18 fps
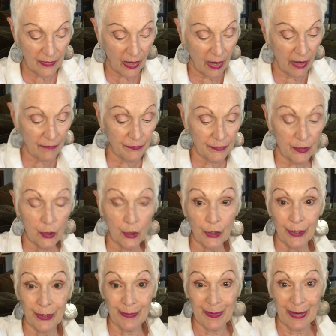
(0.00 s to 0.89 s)
I feel
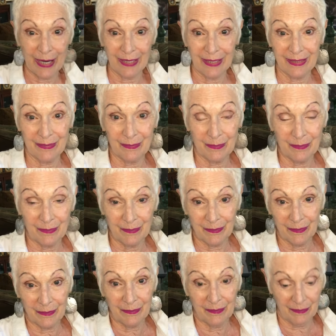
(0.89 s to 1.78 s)
good about it.
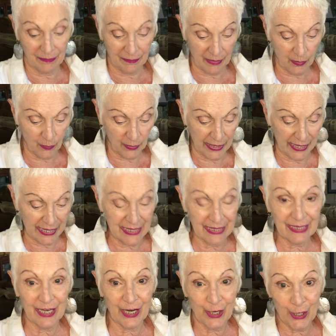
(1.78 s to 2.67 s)
But we
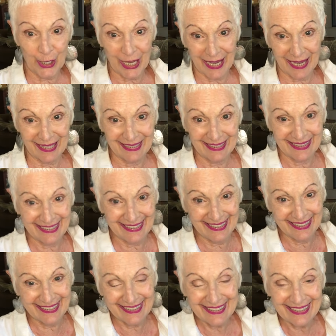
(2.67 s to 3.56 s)
ain't there yet.
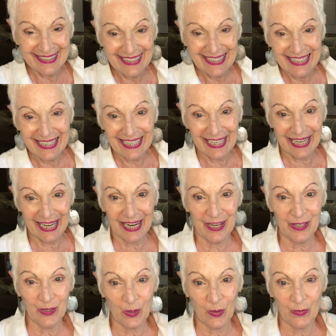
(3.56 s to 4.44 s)
It
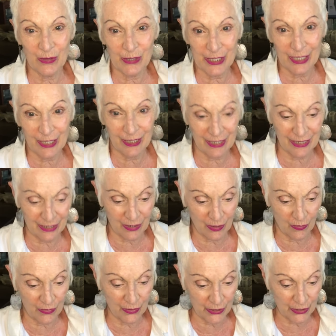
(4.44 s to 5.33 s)
ain't over till it's
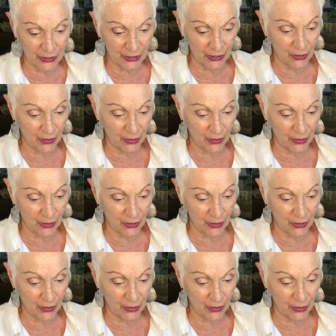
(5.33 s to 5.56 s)
over, so